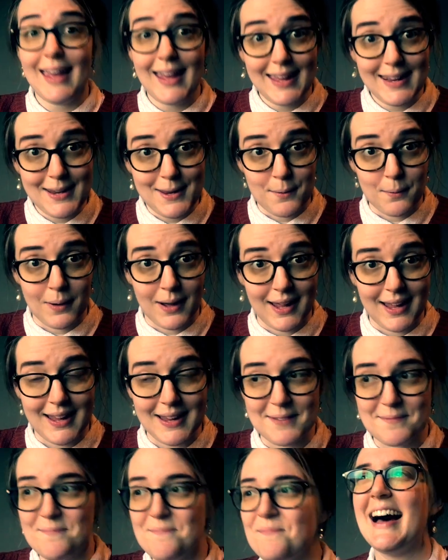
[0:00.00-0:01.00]

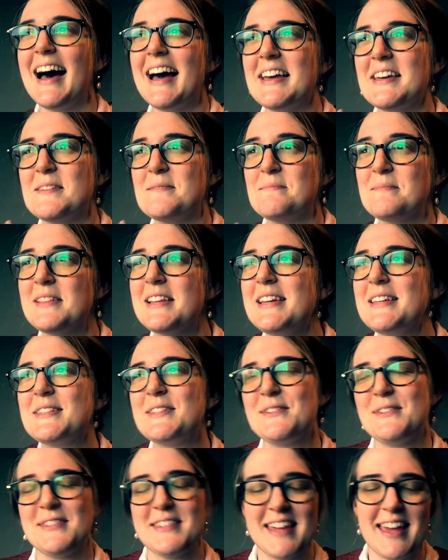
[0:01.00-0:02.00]
Anyway, I am
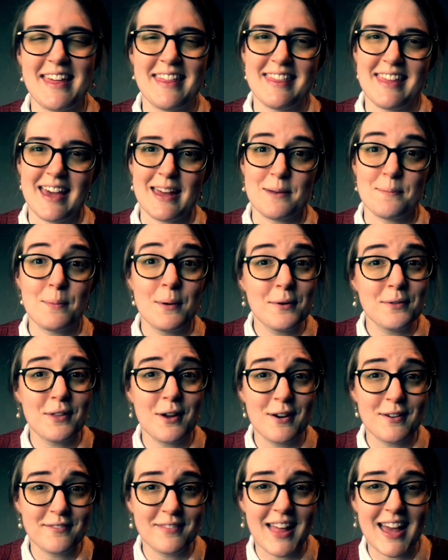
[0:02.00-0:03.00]
pleased to say that both
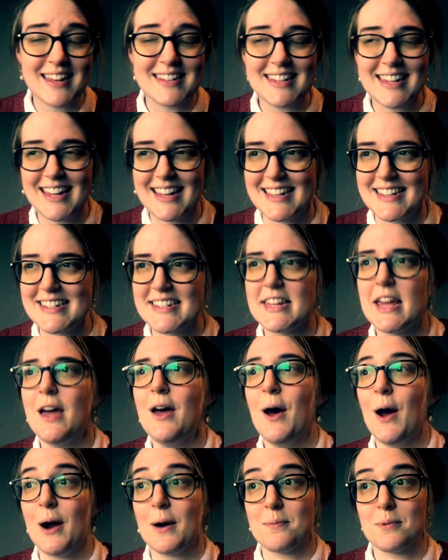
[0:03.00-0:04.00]
our flat and
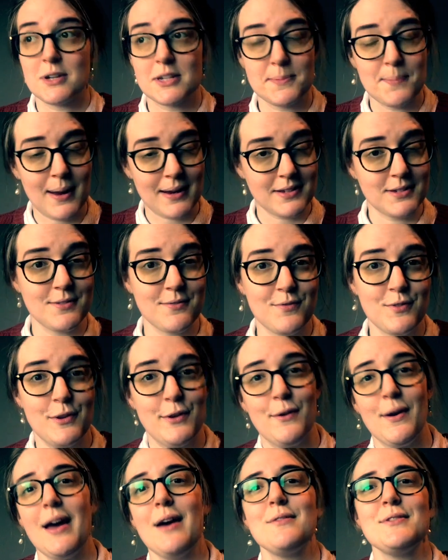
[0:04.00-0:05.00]
our prospective
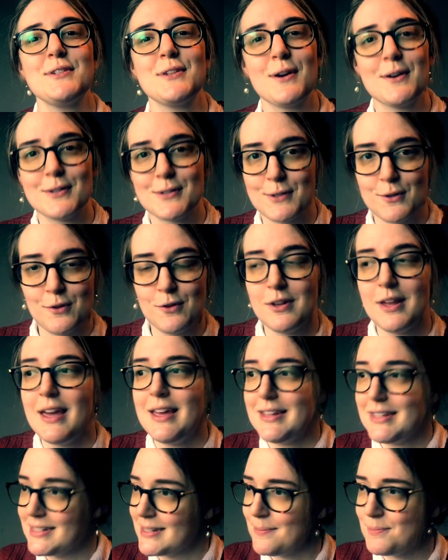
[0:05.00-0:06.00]
new house are sold
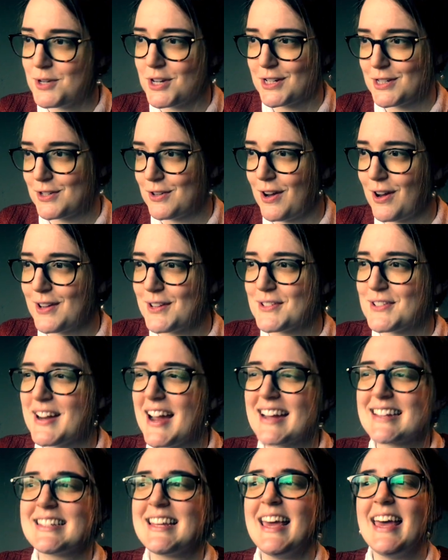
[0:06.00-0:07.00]
subject to
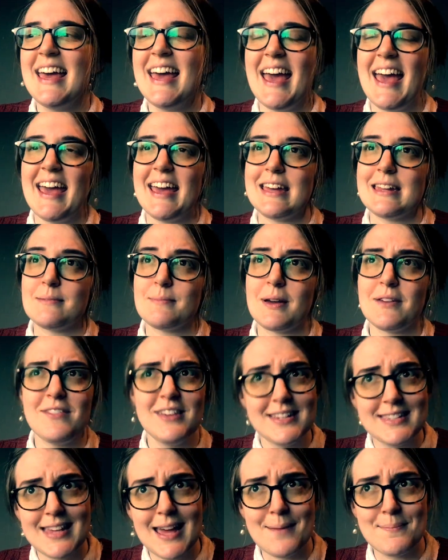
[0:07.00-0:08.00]
contract, and my
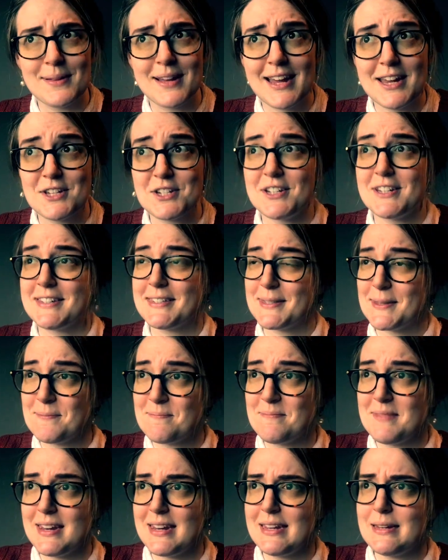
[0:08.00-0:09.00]
visa application is
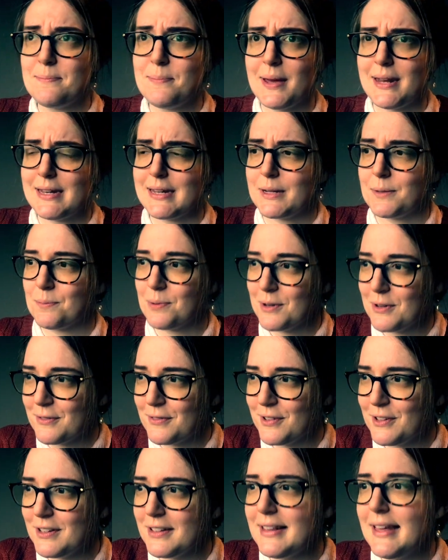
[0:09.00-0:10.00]
submitted pending
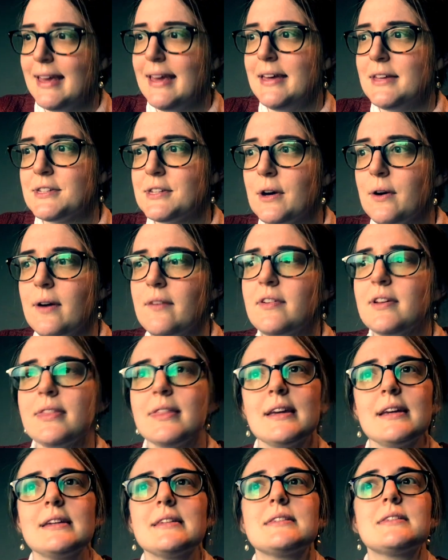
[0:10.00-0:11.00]
approval, so
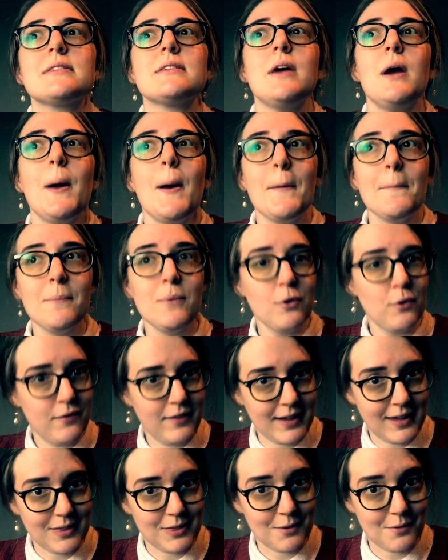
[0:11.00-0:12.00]
everything is
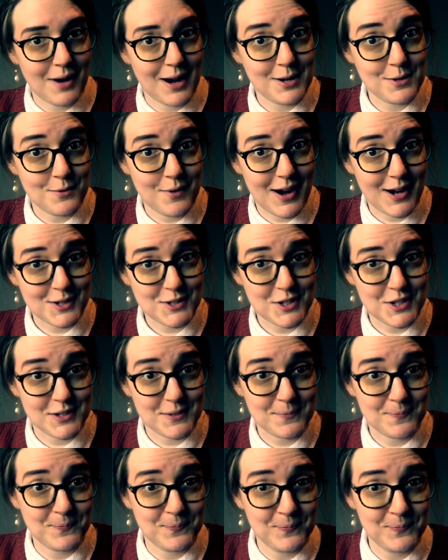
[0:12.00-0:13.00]
moving in the right direction.